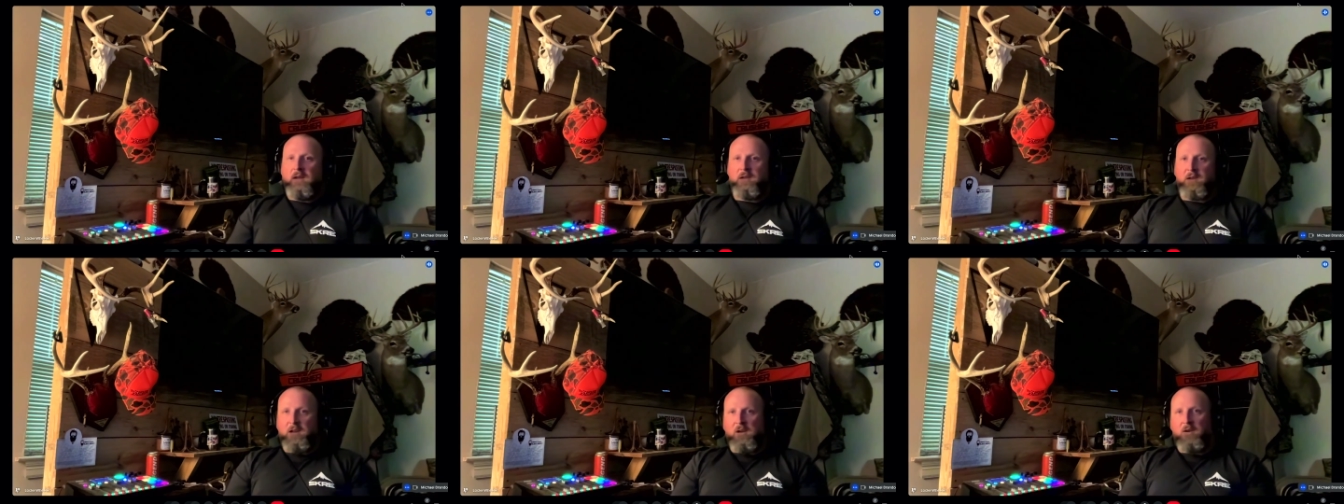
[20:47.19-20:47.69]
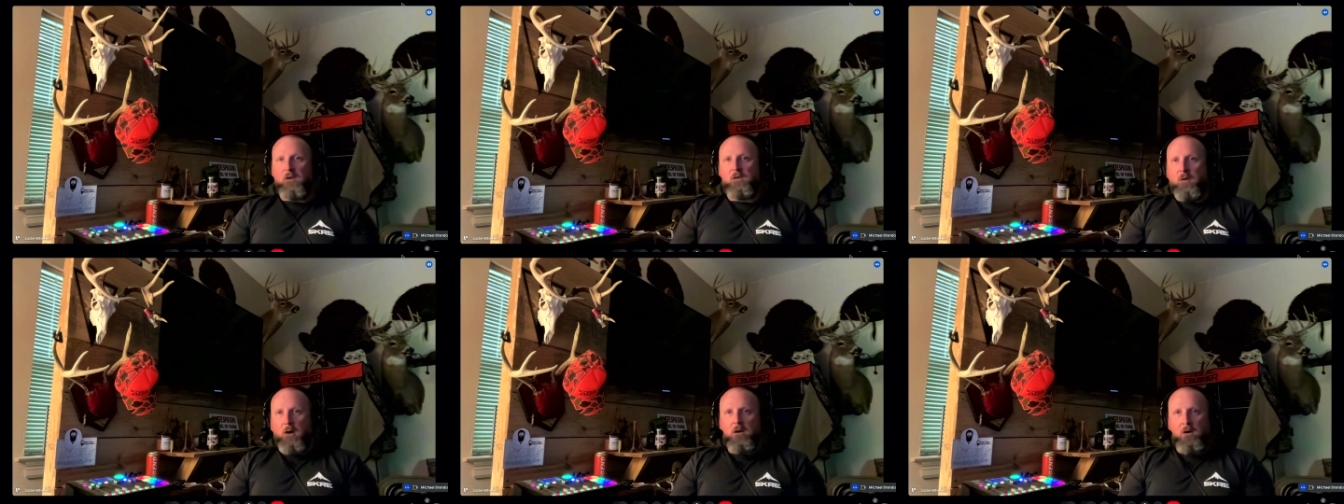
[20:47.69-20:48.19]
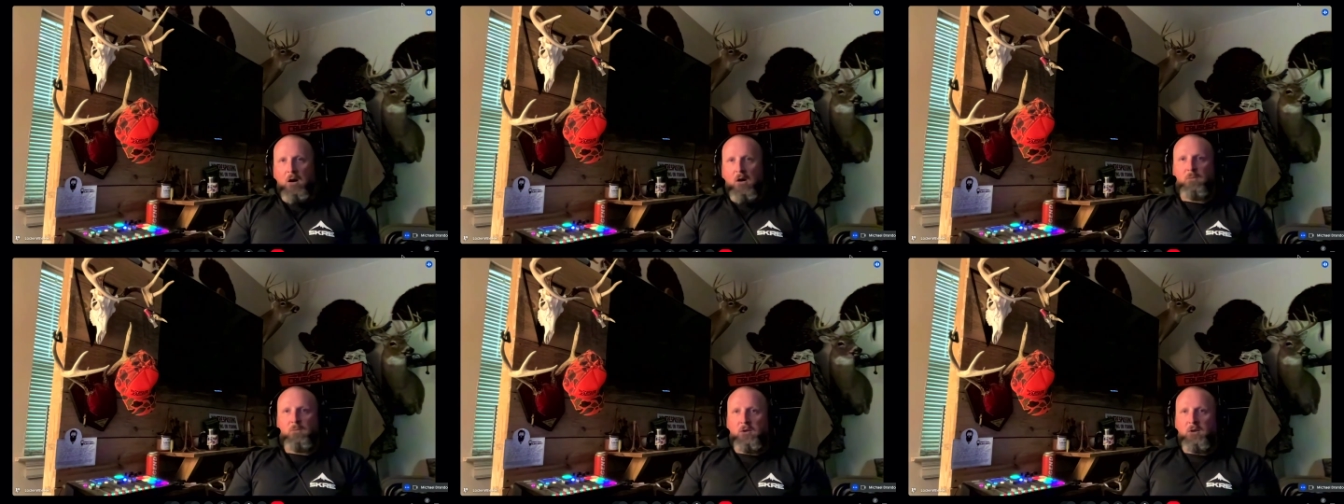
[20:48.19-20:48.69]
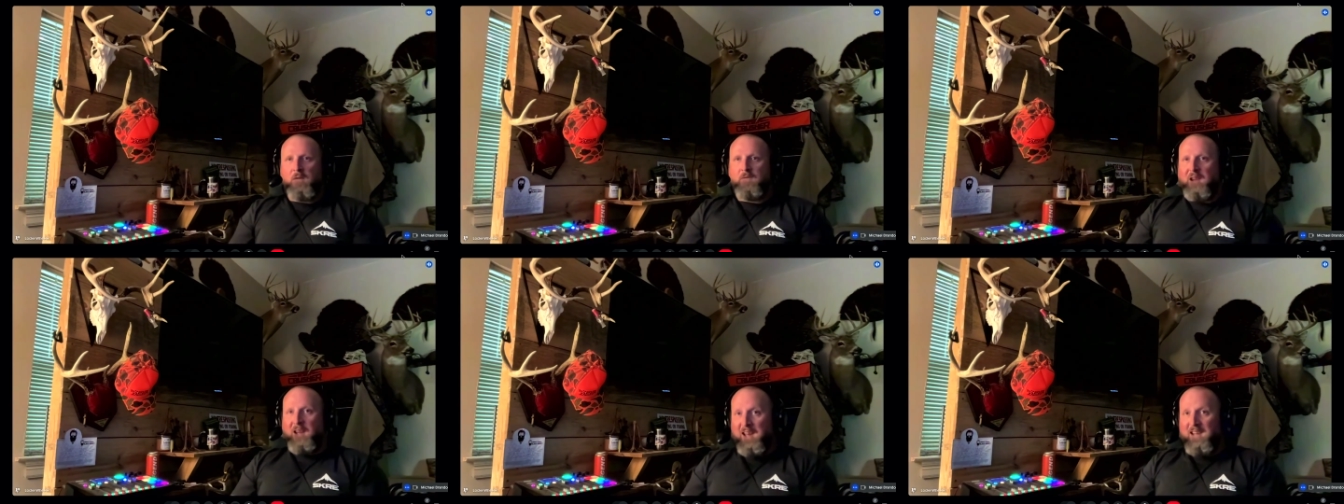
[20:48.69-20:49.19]
the deer are comfortable enough,
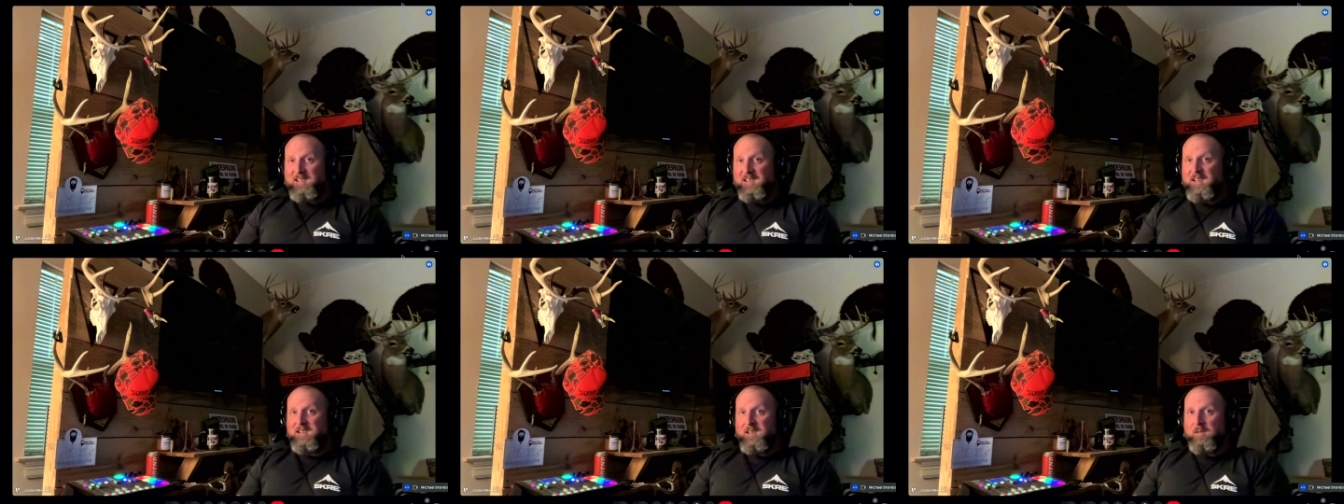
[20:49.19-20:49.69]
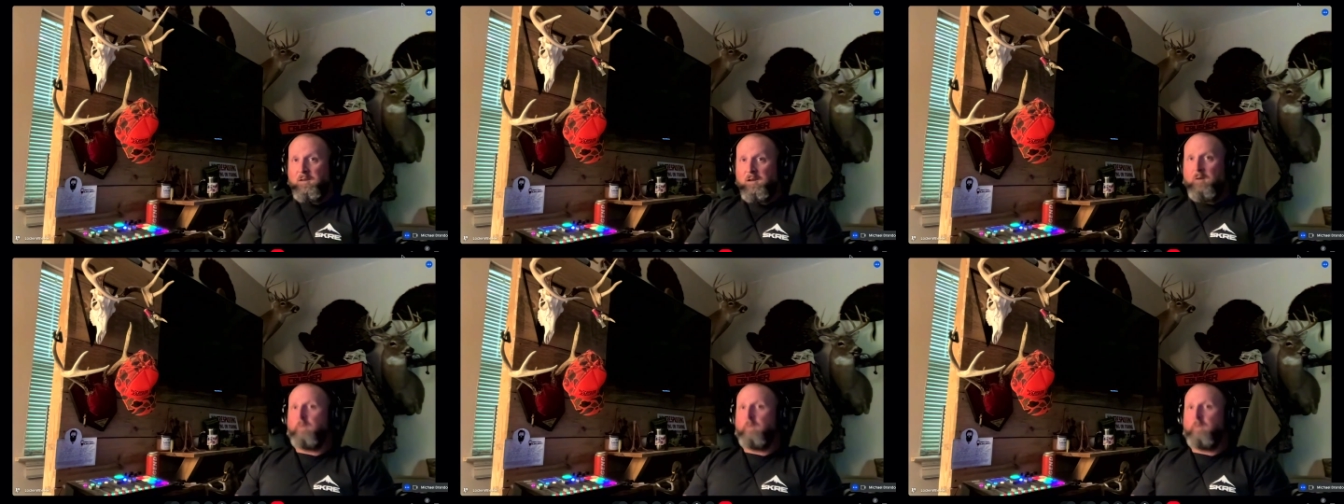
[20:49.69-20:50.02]
late season